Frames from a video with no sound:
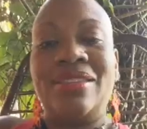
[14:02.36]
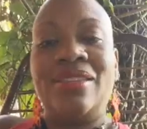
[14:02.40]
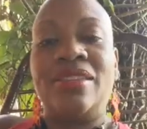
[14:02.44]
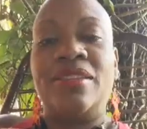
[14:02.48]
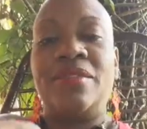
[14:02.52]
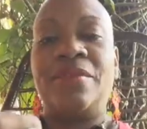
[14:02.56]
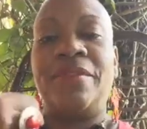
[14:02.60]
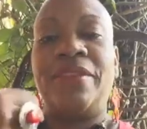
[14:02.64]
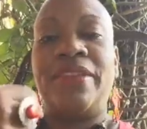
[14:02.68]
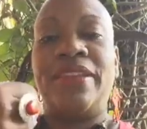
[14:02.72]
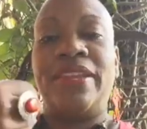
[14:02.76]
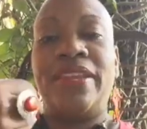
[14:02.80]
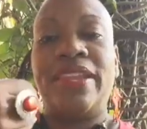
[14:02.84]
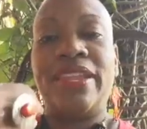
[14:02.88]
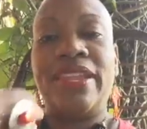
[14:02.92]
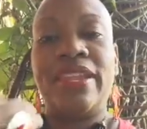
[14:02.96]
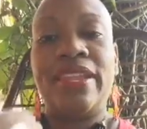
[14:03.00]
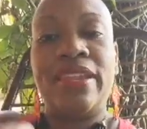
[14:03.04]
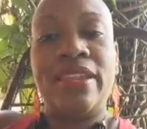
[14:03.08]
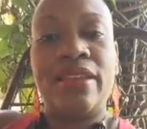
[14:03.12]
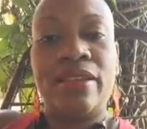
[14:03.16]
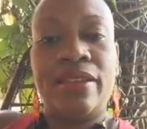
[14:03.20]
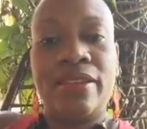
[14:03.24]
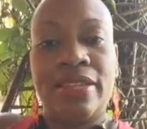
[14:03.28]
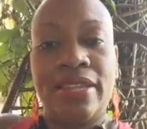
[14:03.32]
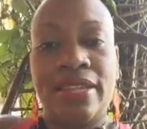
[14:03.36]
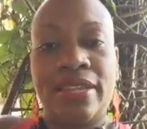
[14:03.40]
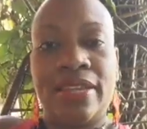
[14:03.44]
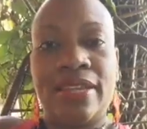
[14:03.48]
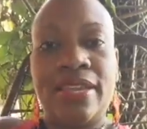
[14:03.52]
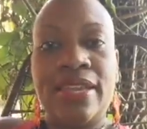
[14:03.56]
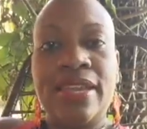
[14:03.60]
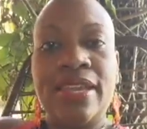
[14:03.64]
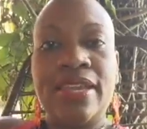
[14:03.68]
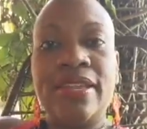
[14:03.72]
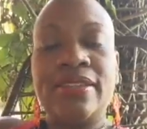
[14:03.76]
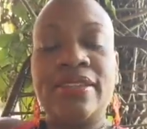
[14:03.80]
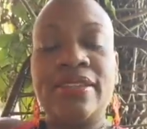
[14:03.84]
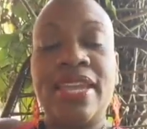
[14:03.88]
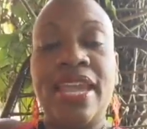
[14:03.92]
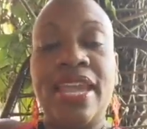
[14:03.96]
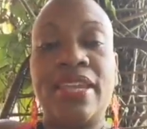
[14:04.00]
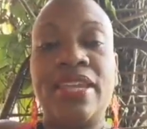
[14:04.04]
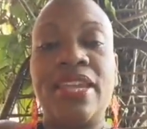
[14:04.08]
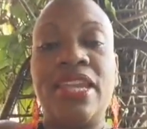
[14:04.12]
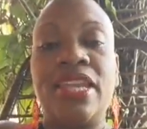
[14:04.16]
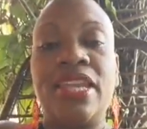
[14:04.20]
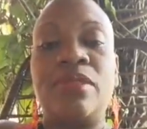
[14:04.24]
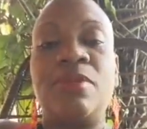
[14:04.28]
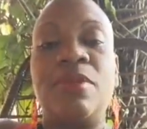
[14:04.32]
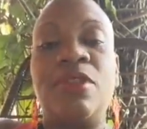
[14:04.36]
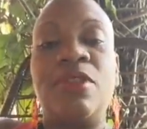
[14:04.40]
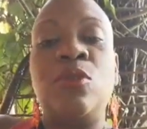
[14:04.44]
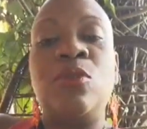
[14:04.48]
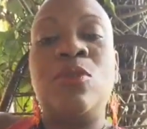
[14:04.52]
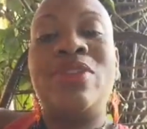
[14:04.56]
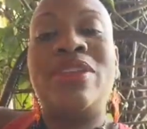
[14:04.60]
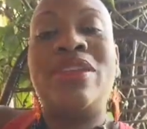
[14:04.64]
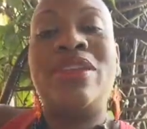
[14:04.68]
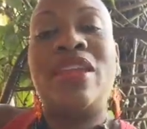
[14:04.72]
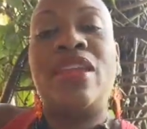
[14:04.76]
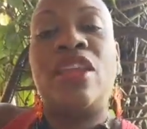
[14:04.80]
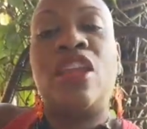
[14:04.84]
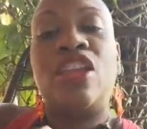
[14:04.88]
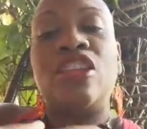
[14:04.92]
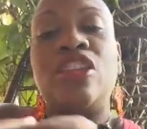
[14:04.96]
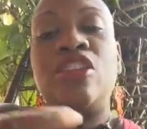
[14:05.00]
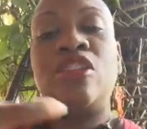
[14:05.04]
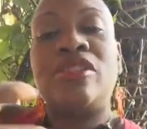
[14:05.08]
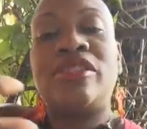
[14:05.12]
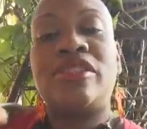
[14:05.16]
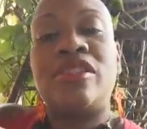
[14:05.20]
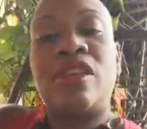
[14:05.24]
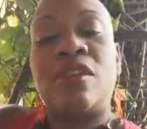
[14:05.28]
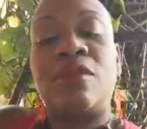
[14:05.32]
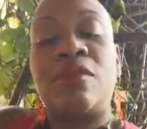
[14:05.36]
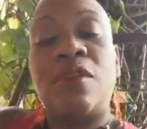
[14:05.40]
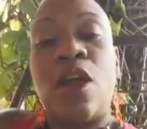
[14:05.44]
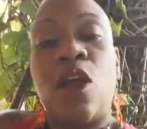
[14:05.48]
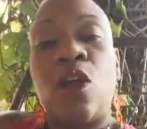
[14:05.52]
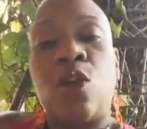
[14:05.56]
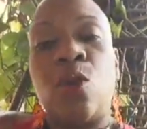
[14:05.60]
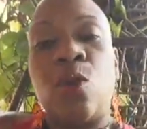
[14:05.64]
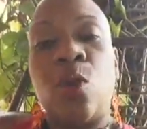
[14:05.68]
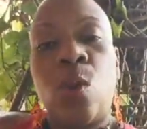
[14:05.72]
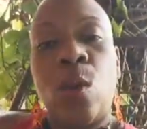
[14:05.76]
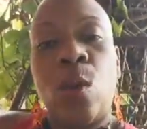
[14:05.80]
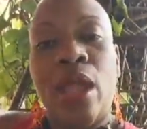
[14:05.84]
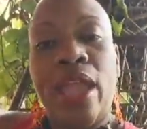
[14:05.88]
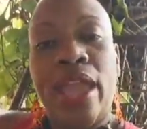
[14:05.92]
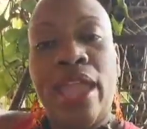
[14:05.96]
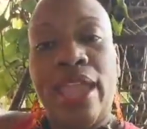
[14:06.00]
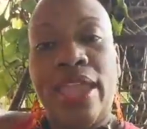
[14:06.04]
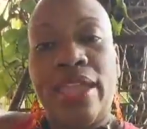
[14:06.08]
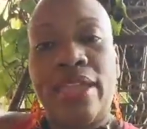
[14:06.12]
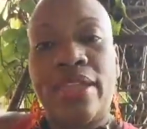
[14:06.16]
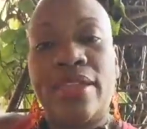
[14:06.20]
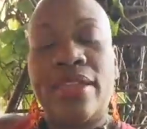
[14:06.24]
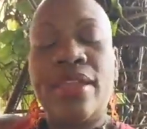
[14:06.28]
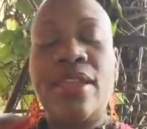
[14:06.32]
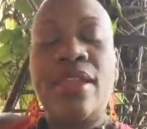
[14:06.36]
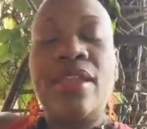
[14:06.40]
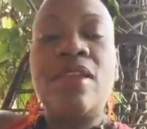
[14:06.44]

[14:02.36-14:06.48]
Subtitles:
different healing techniques, but you get yourself away